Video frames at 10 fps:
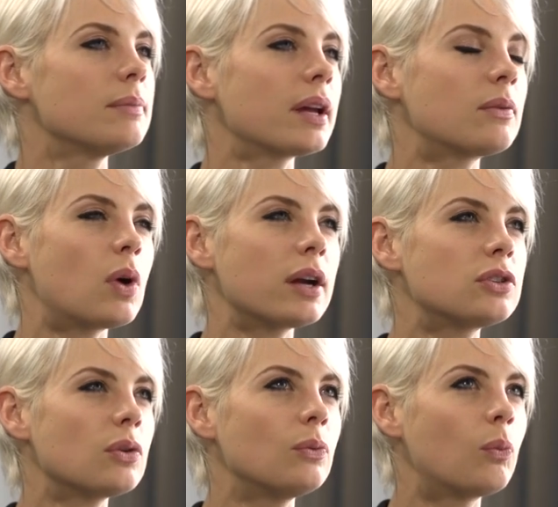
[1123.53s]
I'm like, well, I
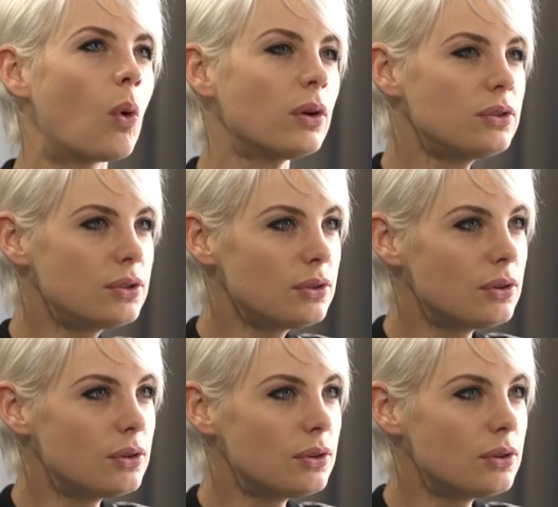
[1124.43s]
don't want to.